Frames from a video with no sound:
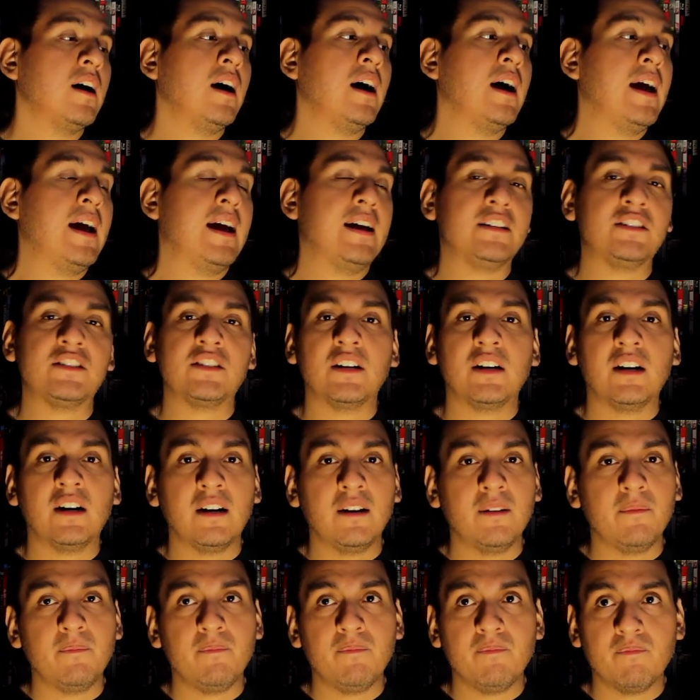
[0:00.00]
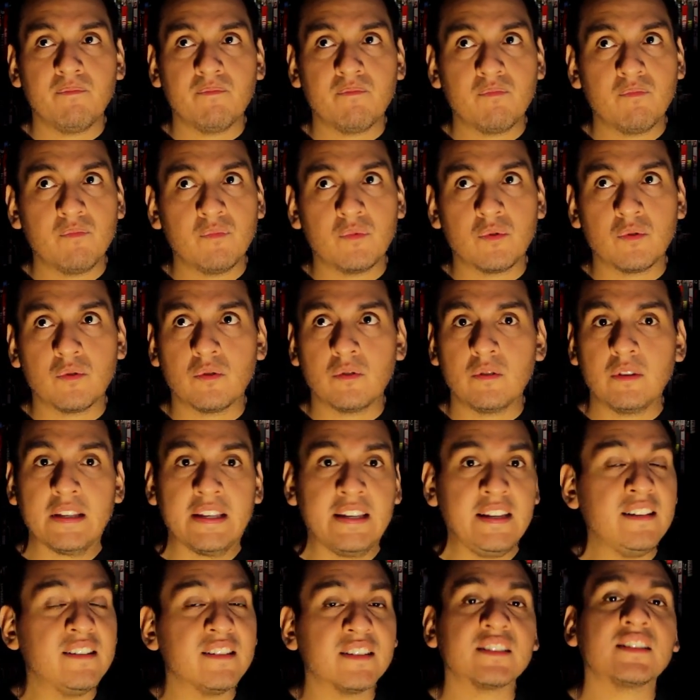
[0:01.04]
And
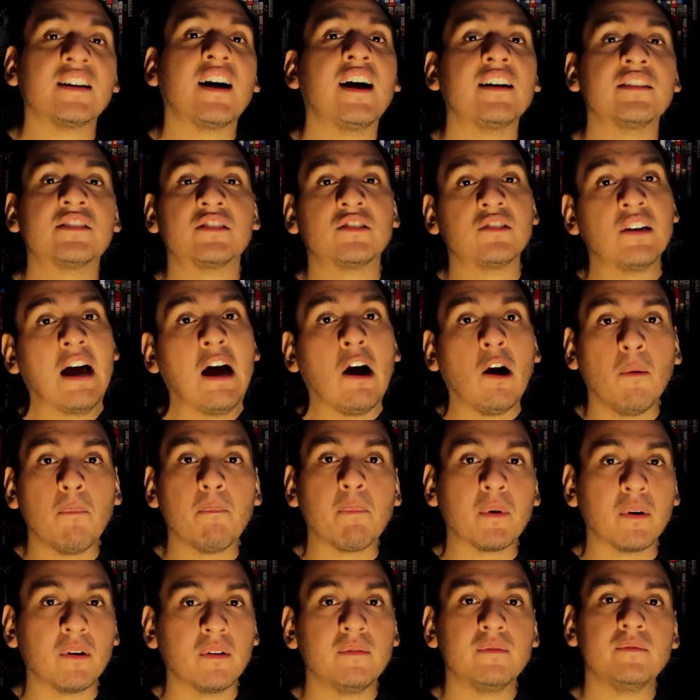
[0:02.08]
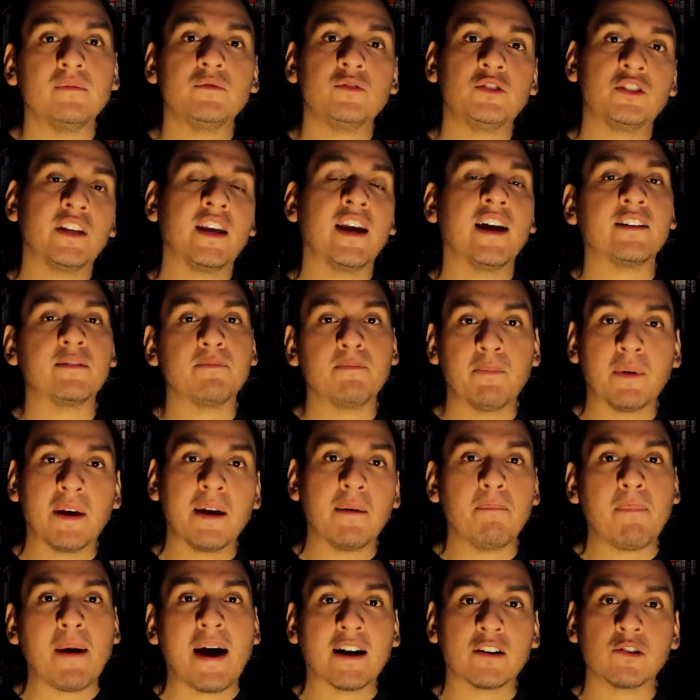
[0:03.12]
he decides to help her
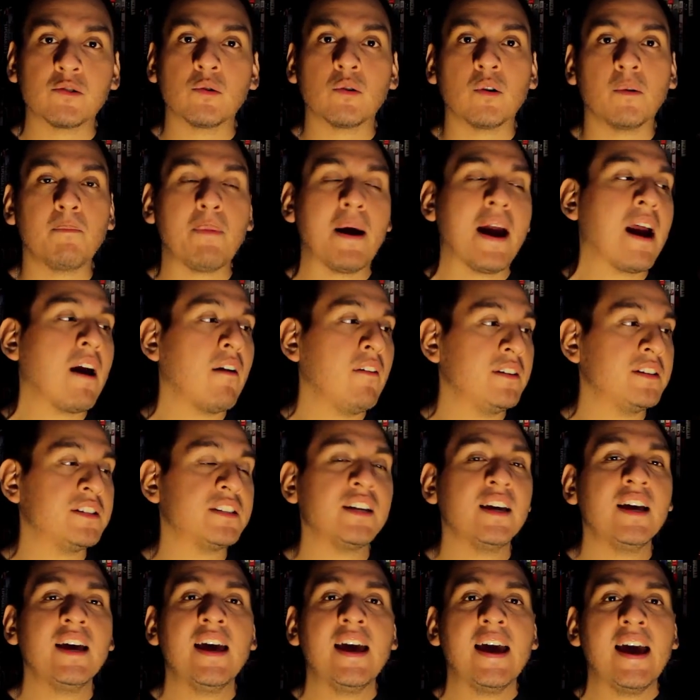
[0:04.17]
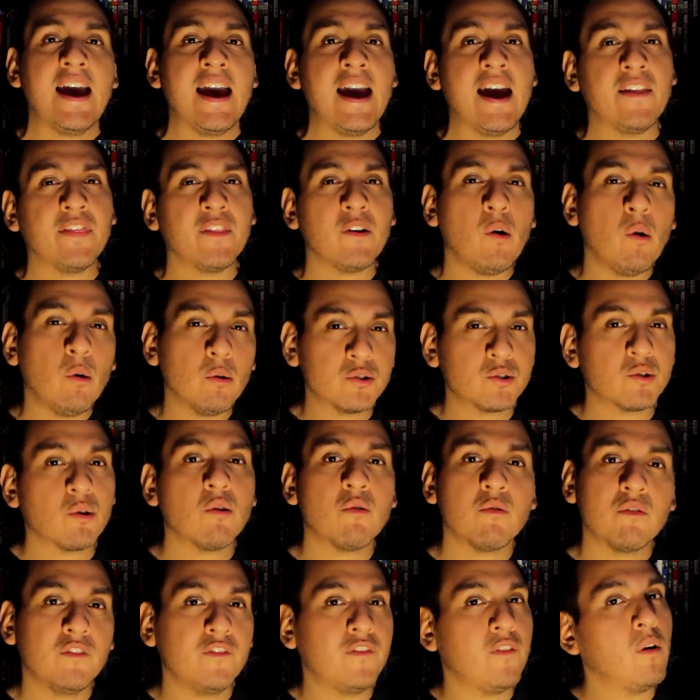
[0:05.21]
get back to her parent. And the whole
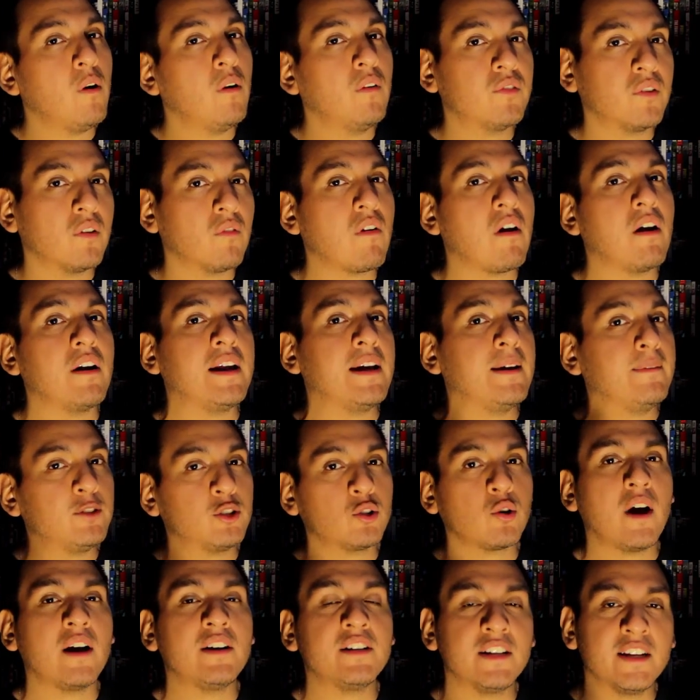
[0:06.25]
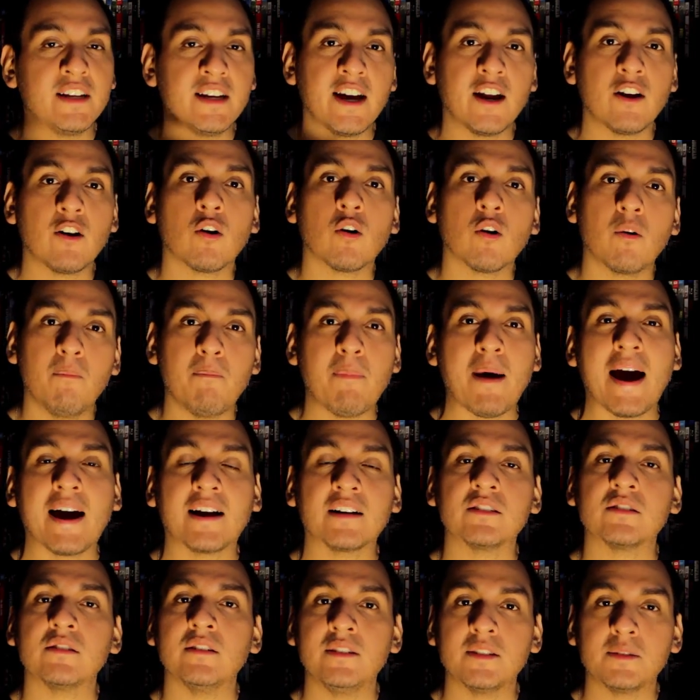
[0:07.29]
story revolves around him trying to get her
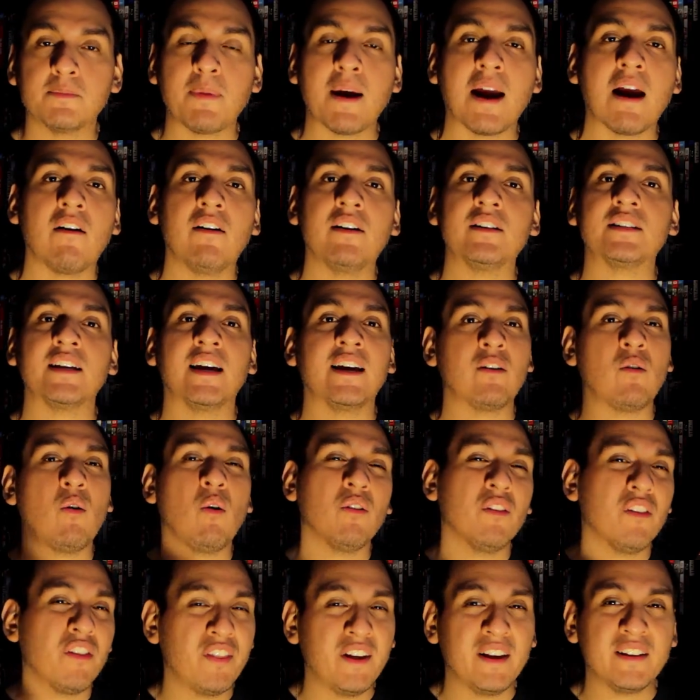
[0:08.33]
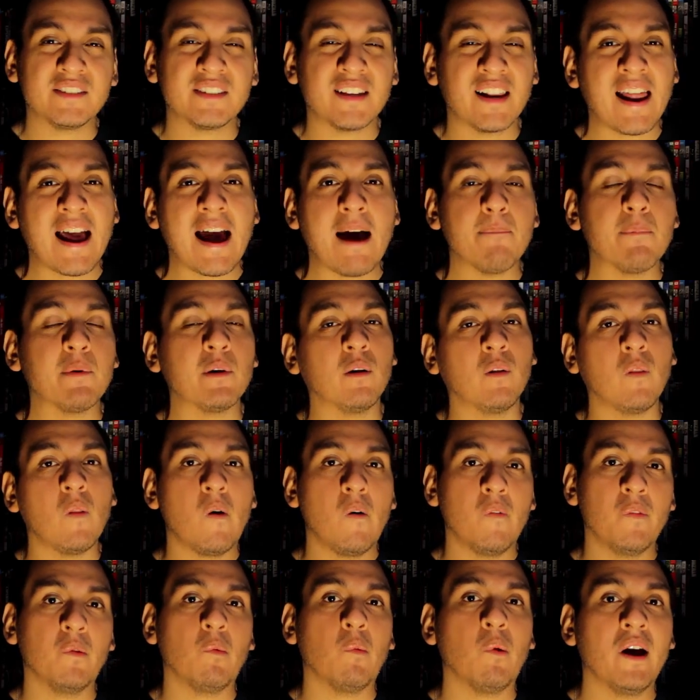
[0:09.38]
back to his parent and all the things that happen
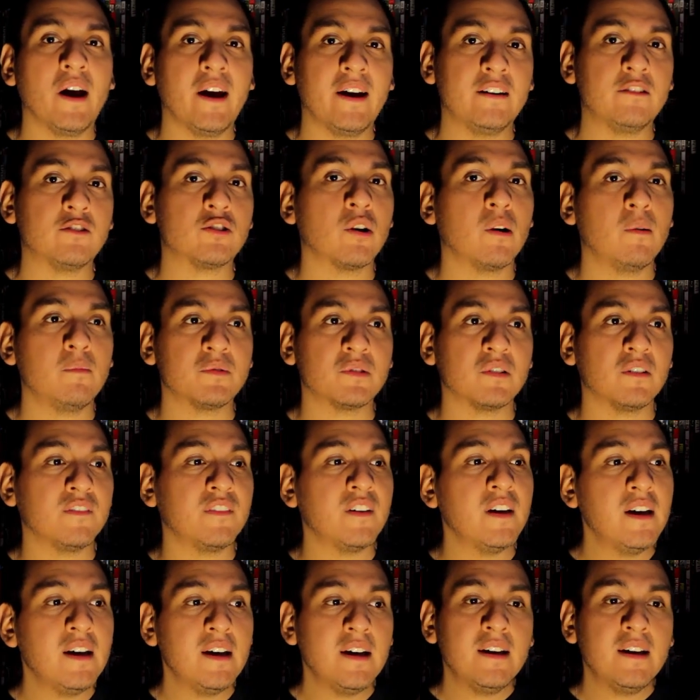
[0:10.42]
along the way in terms of